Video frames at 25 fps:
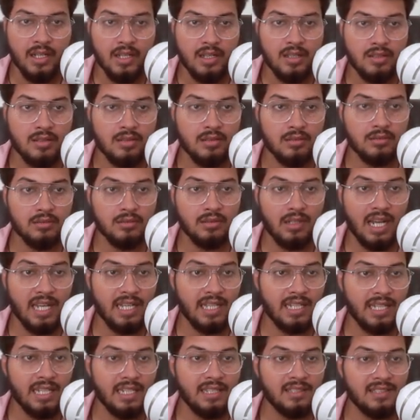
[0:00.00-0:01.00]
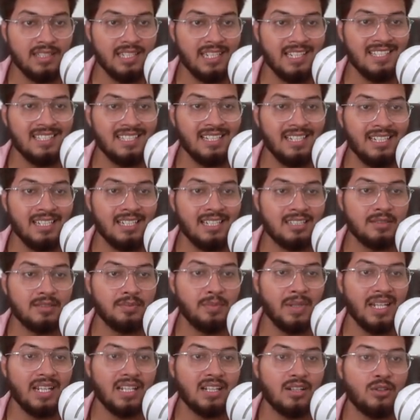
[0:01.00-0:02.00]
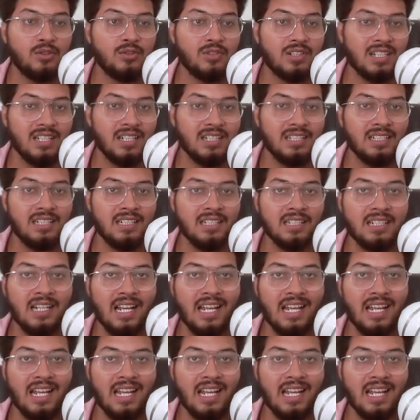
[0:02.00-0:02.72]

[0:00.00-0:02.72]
so i can change its background color